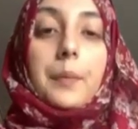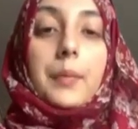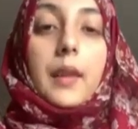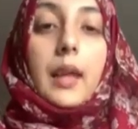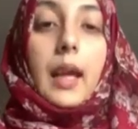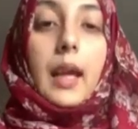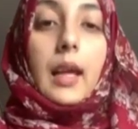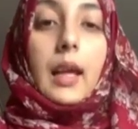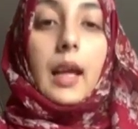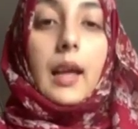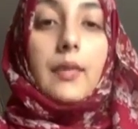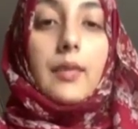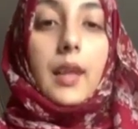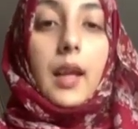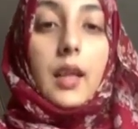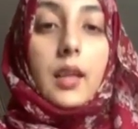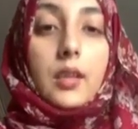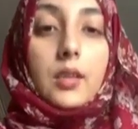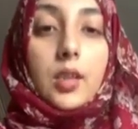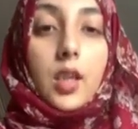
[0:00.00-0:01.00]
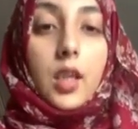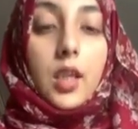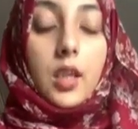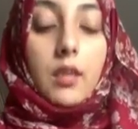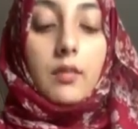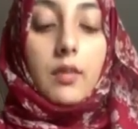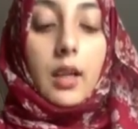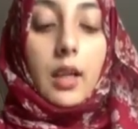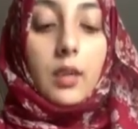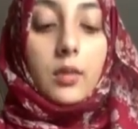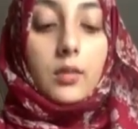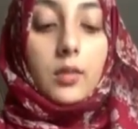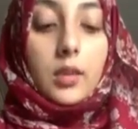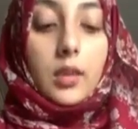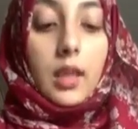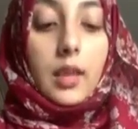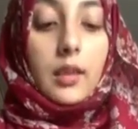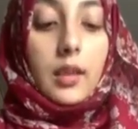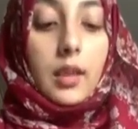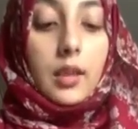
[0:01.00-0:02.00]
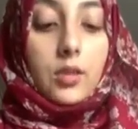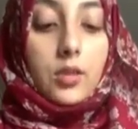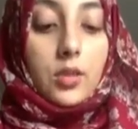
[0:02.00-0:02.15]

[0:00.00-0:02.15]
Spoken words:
Okay, and then turn it around and then